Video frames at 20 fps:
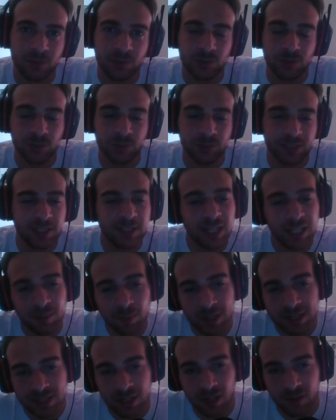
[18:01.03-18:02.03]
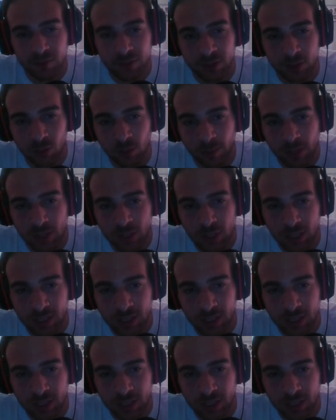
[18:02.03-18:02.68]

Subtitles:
to dedicate myself into Magic the